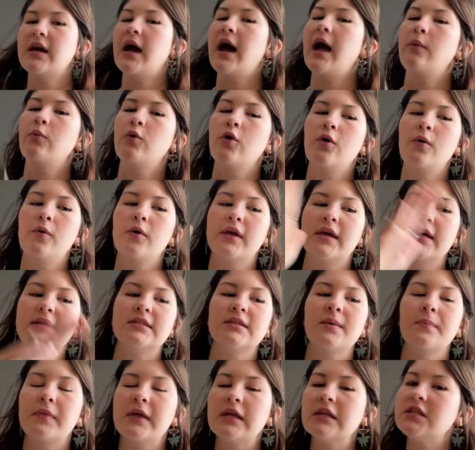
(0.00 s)
I will get
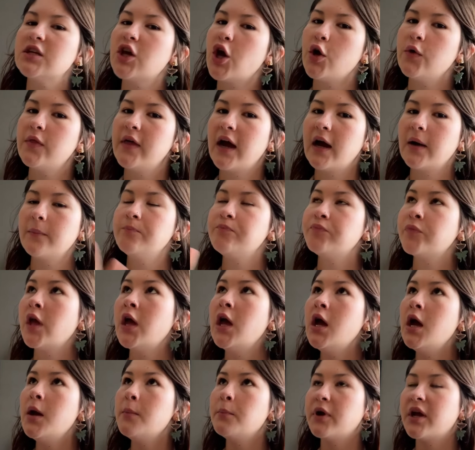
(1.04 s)
something to go there,
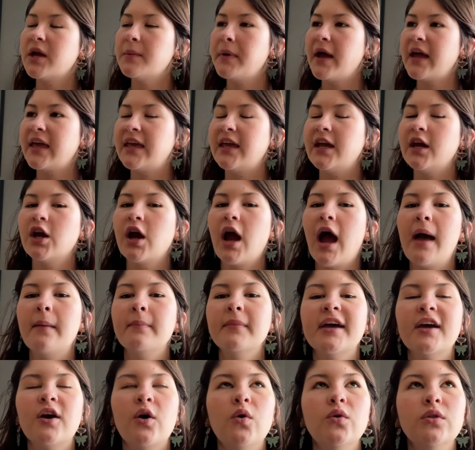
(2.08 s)
bring it back here. I'm
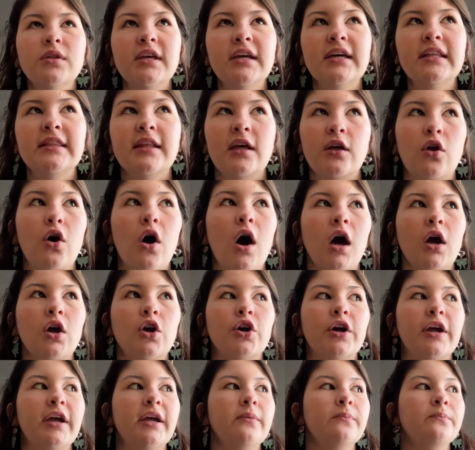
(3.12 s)
like only a little
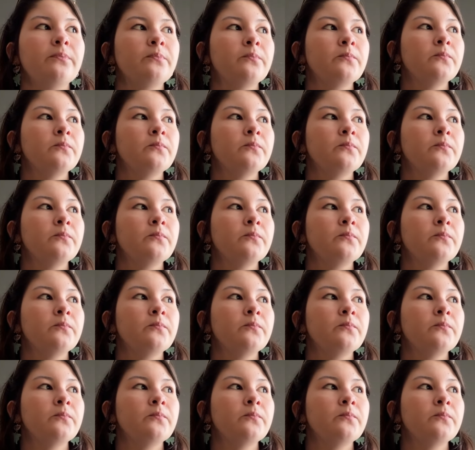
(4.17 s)
hungry.